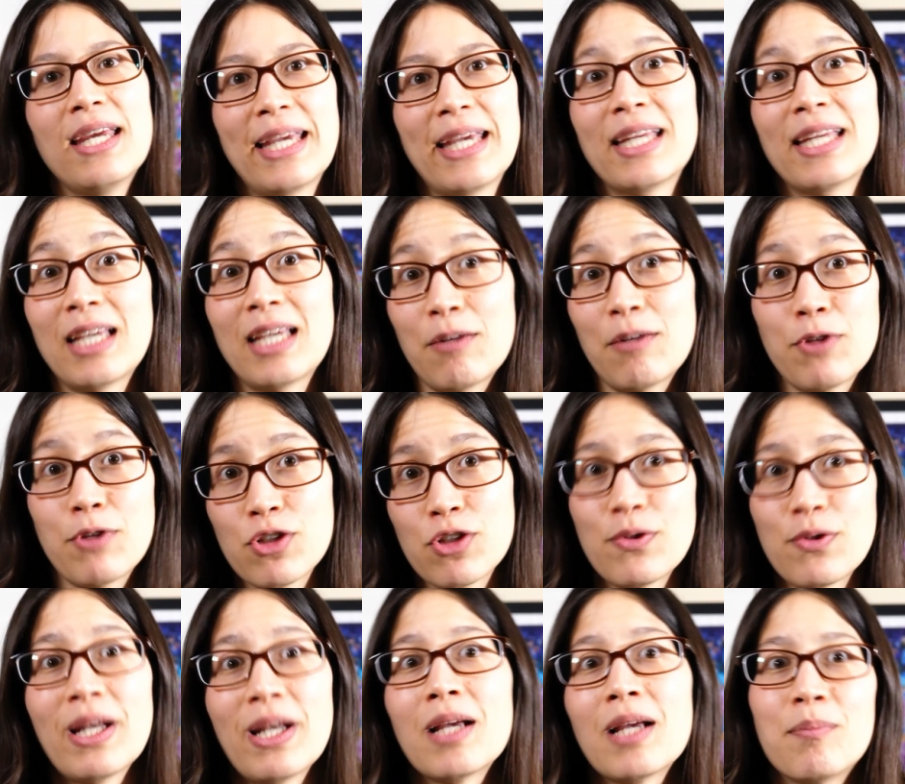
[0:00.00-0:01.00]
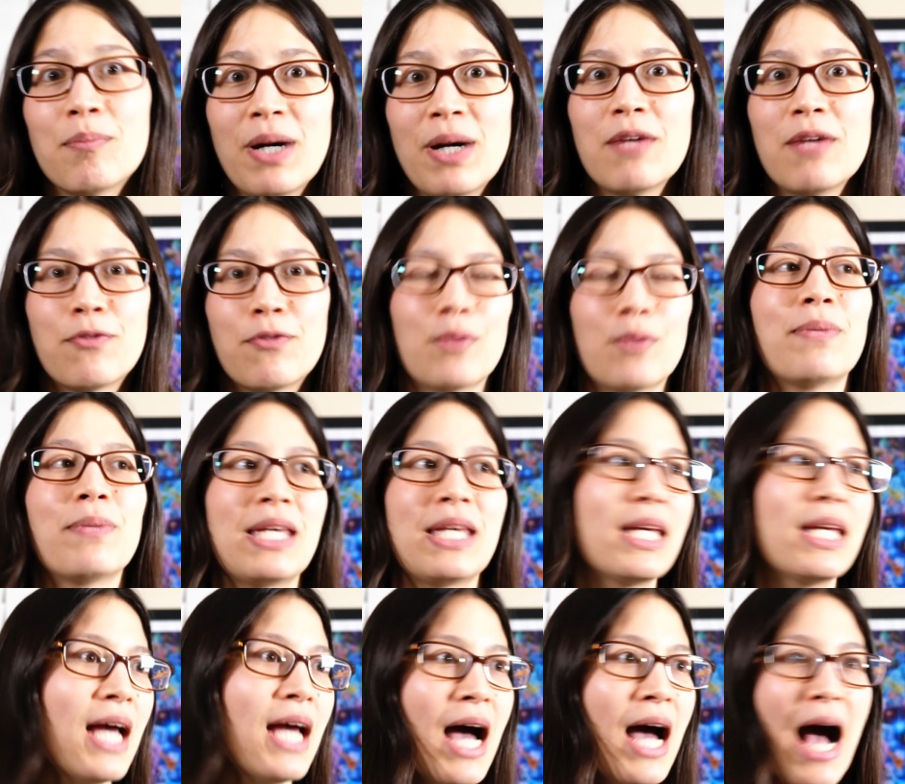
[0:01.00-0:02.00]
it can get frustrating. But for
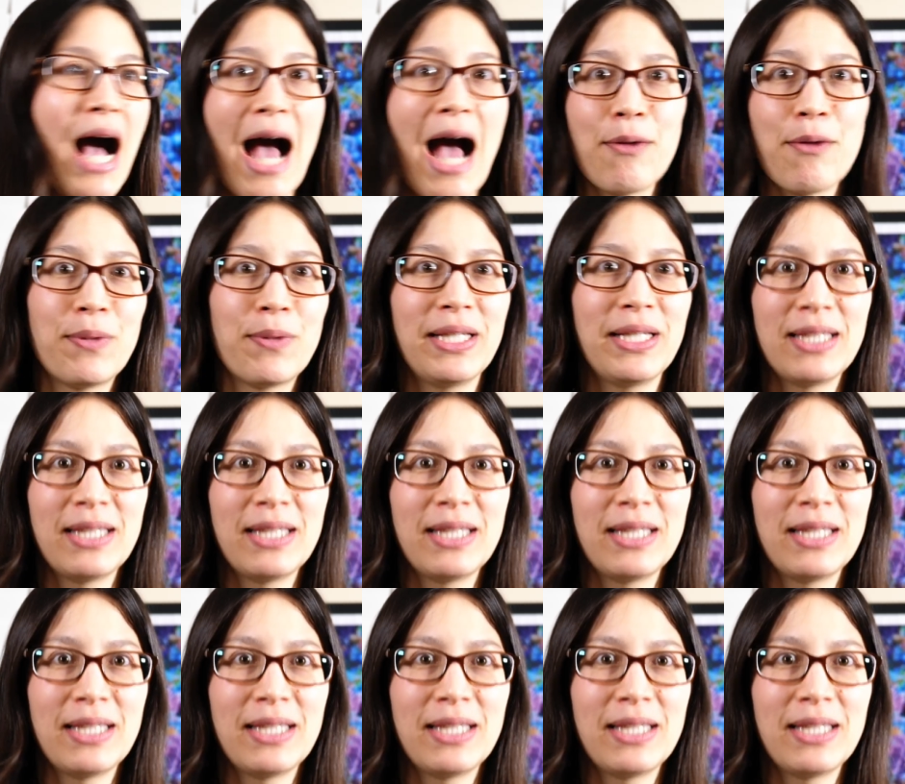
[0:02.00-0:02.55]
me, I really